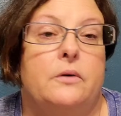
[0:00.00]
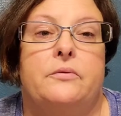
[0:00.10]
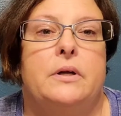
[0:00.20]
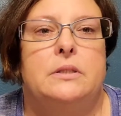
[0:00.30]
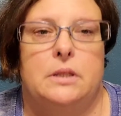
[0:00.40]
our
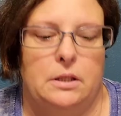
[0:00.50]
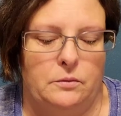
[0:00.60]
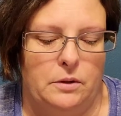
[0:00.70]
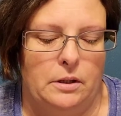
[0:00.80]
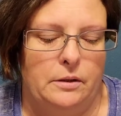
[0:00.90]
friends he didn't
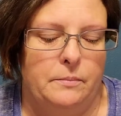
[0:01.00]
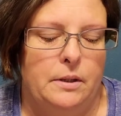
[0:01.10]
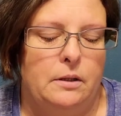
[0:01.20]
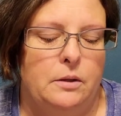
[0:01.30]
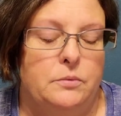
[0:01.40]
want to leave
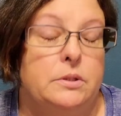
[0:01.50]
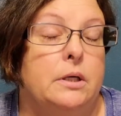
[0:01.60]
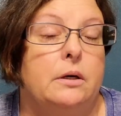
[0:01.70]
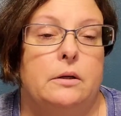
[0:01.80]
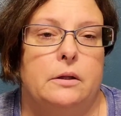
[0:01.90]
me. He was
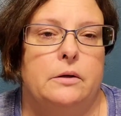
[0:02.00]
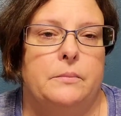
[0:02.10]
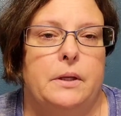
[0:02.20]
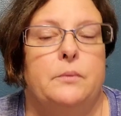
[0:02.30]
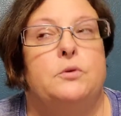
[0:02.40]
scared to leave
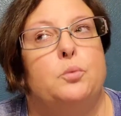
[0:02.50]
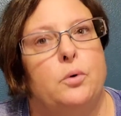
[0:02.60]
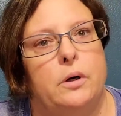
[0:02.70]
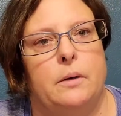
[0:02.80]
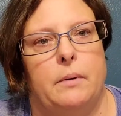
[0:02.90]
me. He was
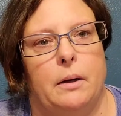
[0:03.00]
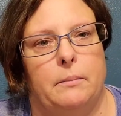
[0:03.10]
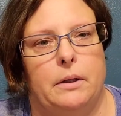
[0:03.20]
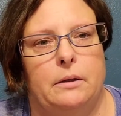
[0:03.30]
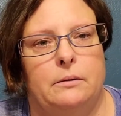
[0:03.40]
worried about
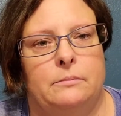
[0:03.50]
me.